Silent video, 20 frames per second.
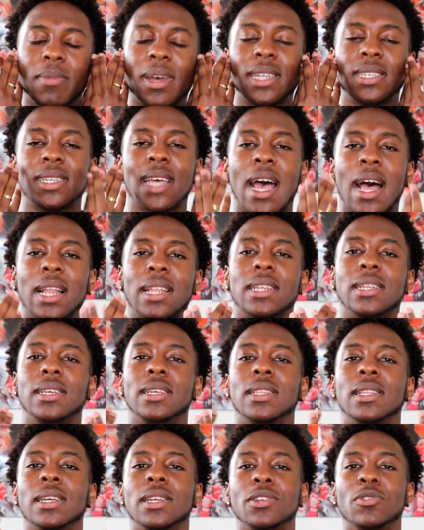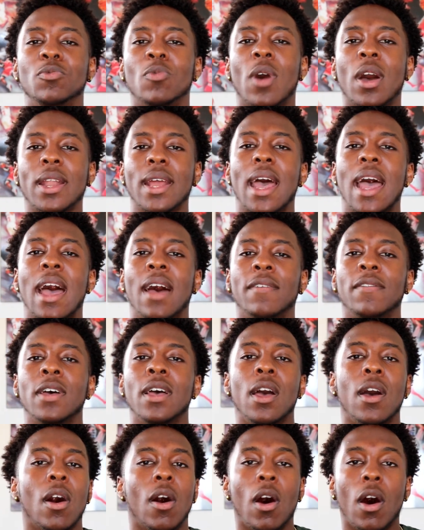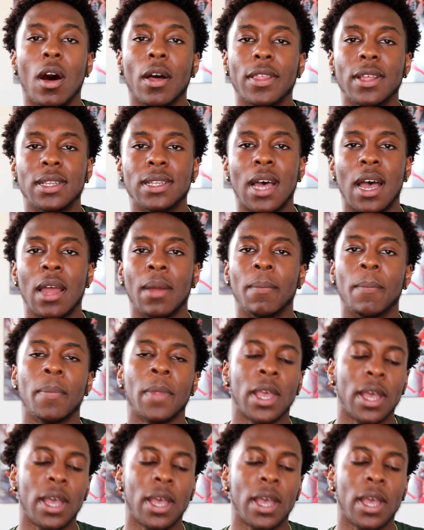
mentality that you want to have all the time.